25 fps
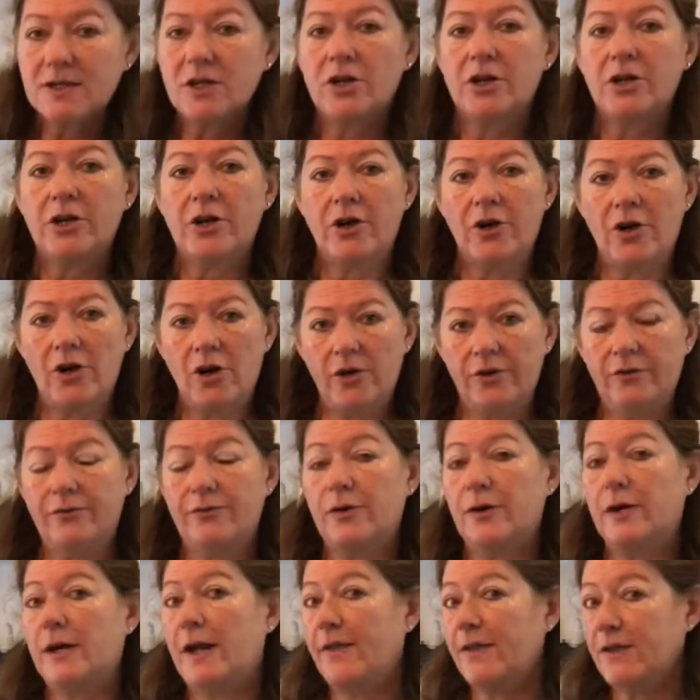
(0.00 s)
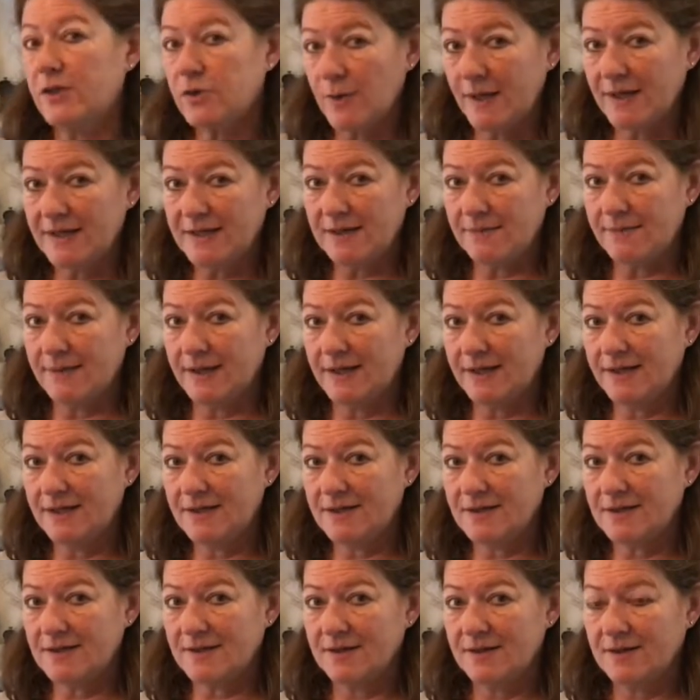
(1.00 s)
going to go on for another 20
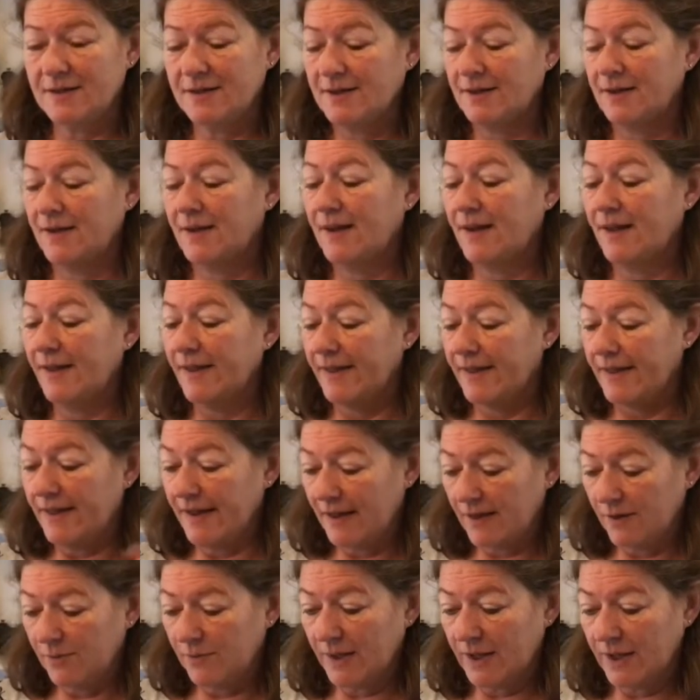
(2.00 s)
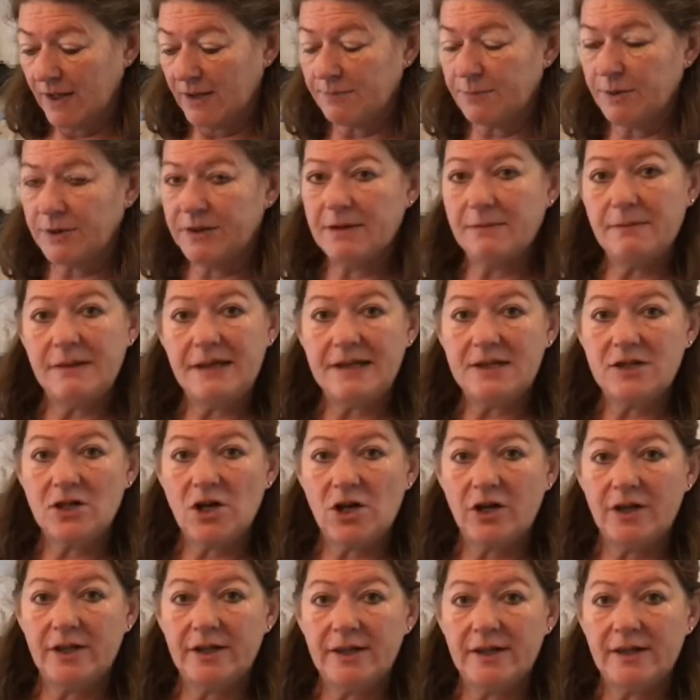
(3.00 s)
minutes. Then we're going to put the meat
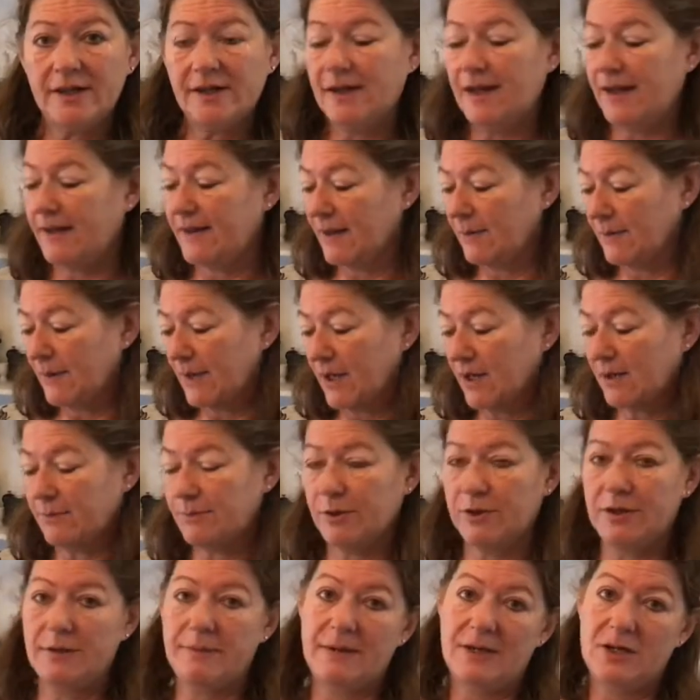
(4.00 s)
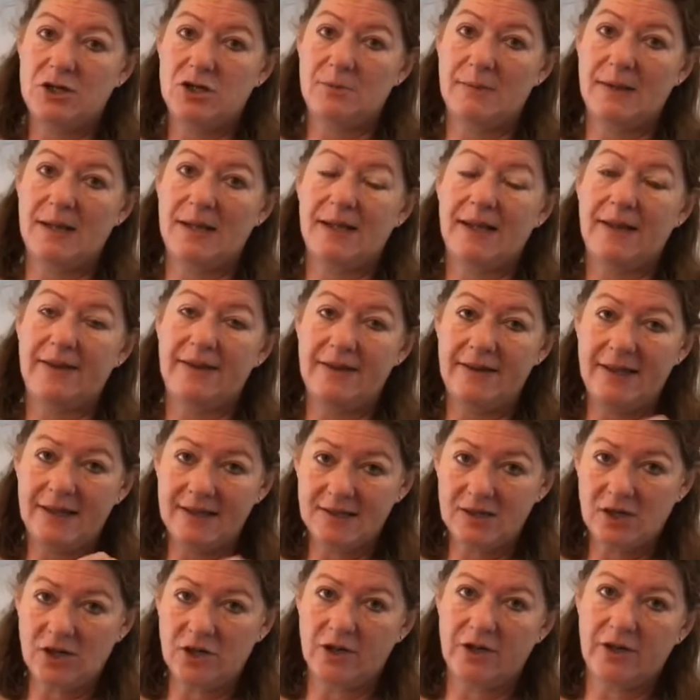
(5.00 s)
on, and then we're going to put the bechamel, and then
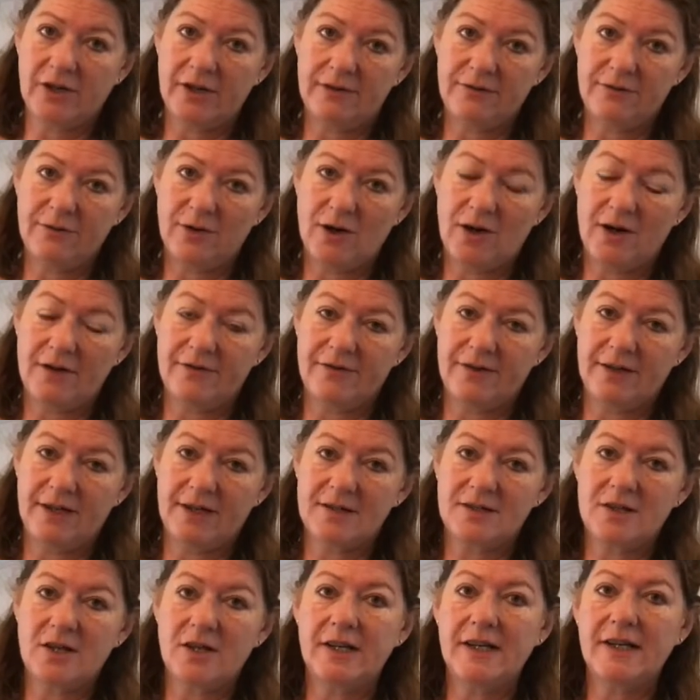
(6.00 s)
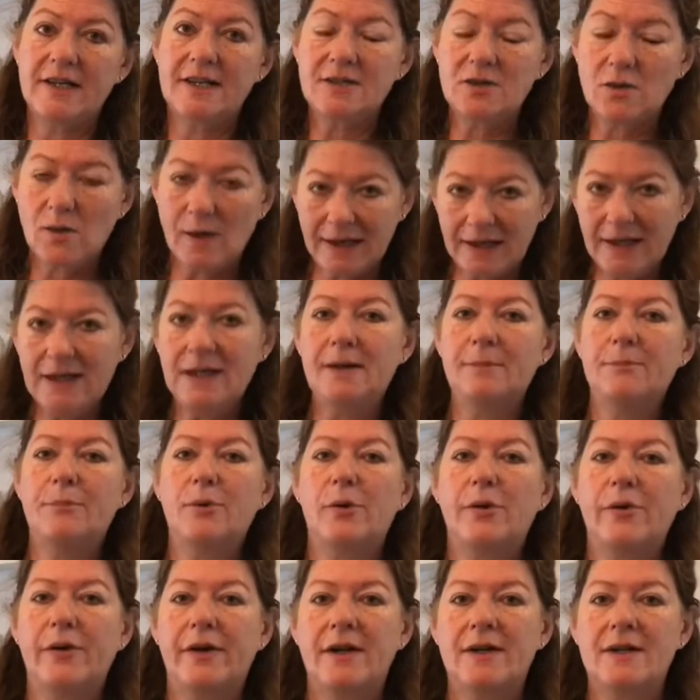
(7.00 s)
that's going to go in for half an hour. So it is quite a
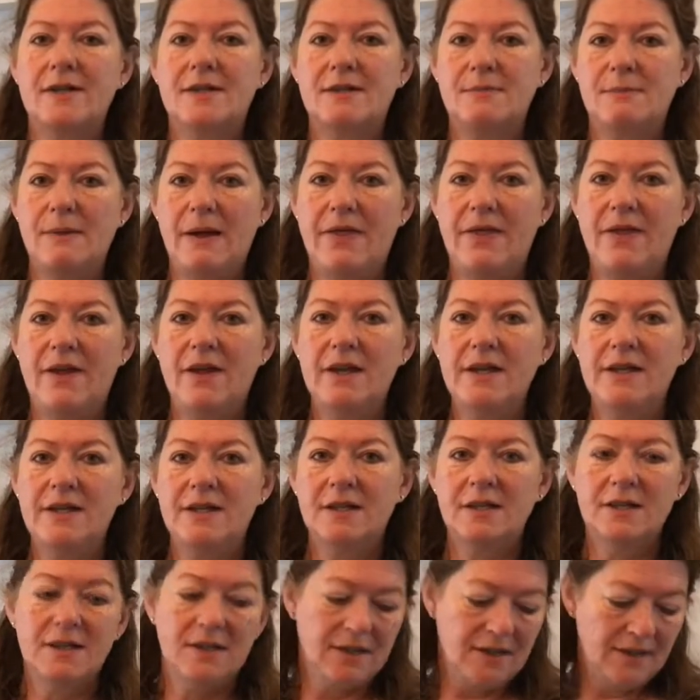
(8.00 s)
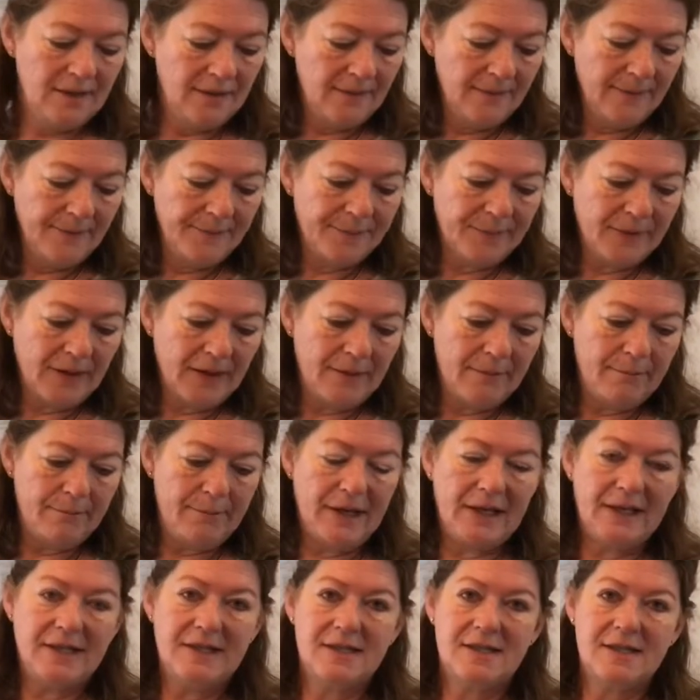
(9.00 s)
laborious method,
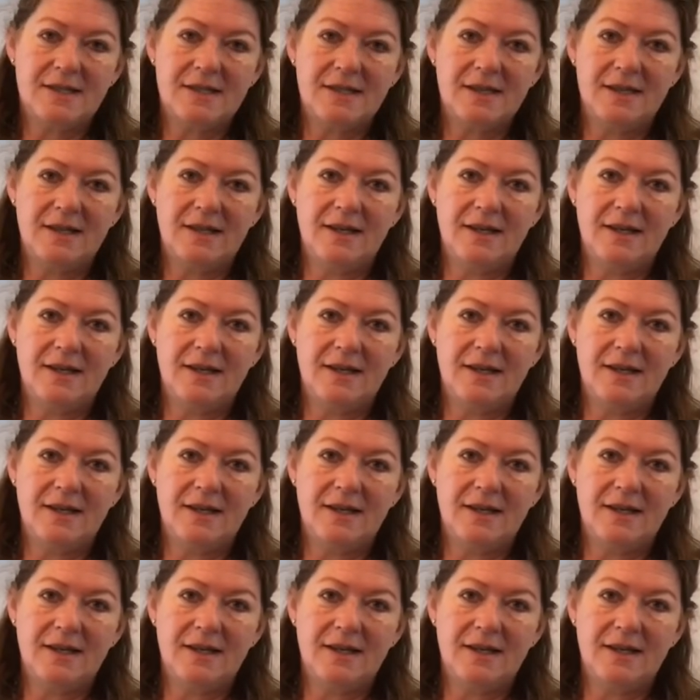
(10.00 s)
but